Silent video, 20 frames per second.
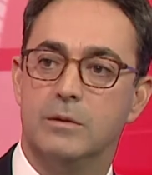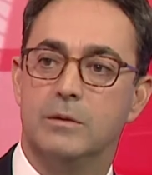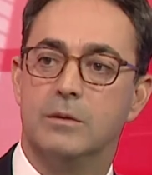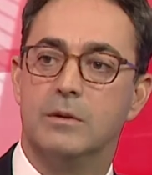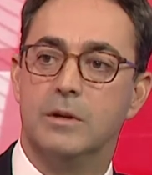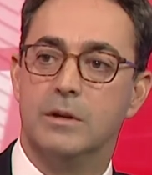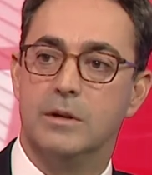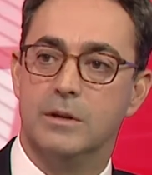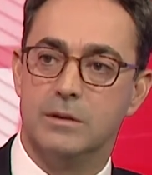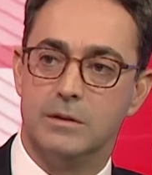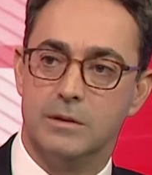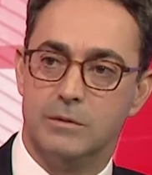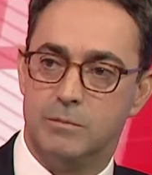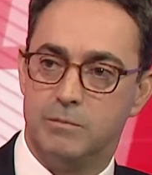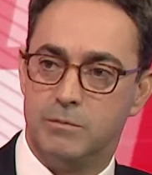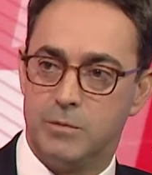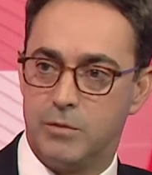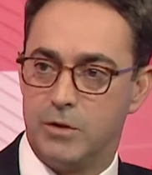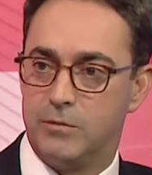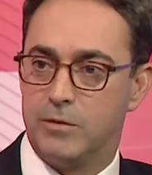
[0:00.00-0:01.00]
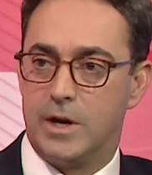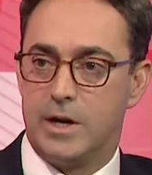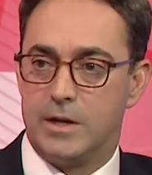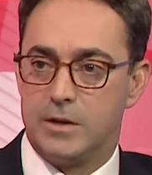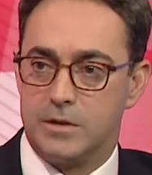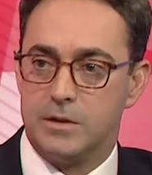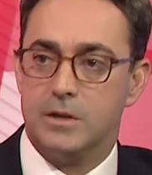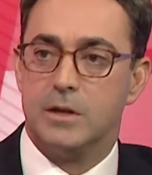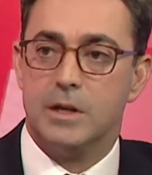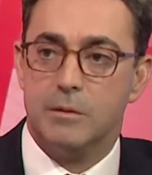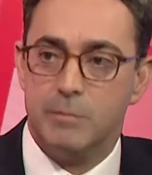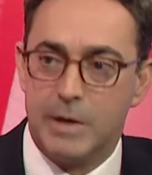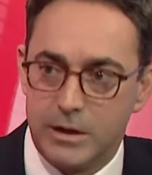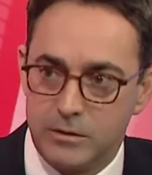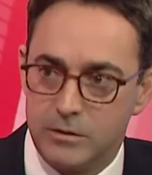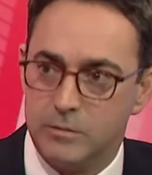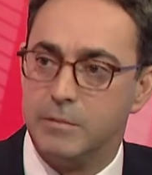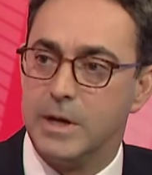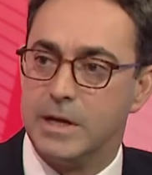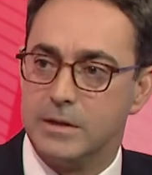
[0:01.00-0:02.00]
to provide a certain
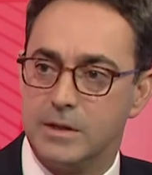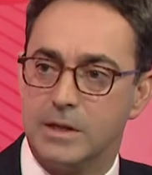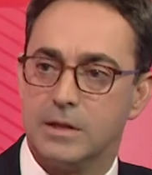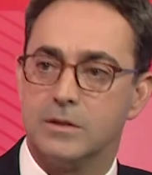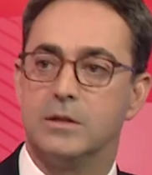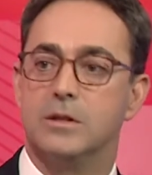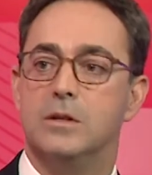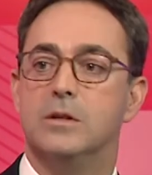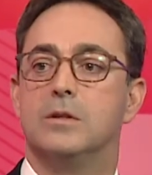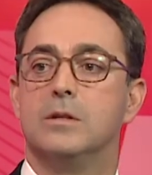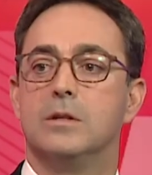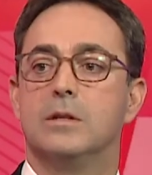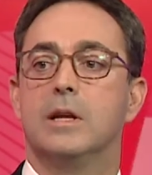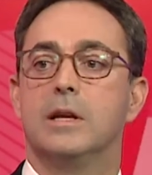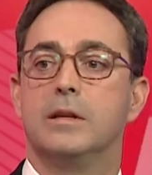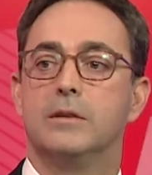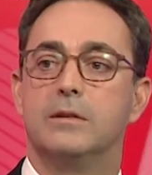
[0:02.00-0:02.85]
amount of best execution, let's